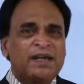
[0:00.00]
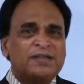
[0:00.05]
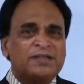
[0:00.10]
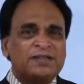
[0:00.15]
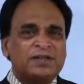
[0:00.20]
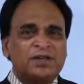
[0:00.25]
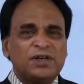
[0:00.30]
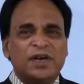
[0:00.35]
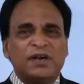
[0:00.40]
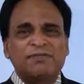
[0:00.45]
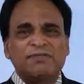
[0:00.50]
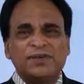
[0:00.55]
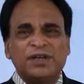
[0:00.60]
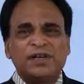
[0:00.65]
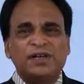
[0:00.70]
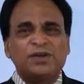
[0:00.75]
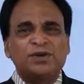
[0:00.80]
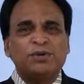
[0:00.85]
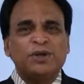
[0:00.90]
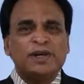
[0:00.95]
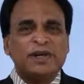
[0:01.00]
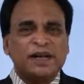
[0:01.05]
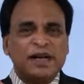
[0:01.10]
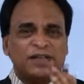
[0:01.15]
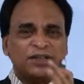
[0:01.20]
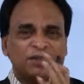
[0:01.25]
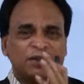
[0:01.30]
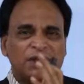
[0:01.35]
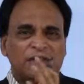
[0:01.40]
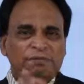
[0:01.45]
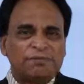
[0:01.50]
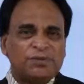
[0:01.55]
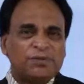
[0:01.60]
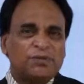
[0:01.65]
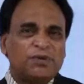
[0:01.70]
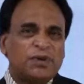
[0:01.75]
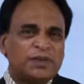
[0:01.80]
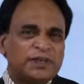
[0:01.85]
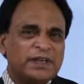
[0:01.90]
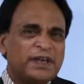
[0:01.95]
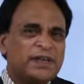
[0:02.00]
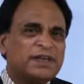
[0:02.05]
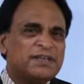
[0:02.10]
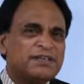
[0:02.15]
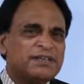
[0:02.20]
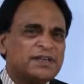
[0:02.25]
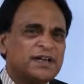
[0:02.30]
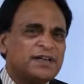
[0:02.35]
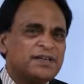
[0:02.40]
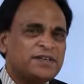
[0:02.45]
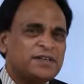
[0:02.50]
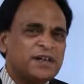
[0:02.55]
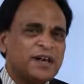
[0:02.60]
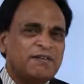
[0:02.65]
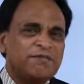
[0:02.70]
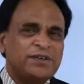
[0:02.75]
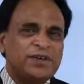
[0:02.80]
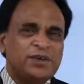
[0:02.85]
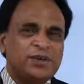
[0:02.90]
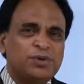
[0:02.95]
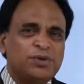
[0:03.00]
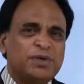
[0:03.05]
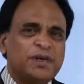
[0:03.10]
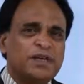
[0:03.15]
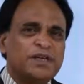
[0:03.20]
Instead of that you can actually if you want instant traffic you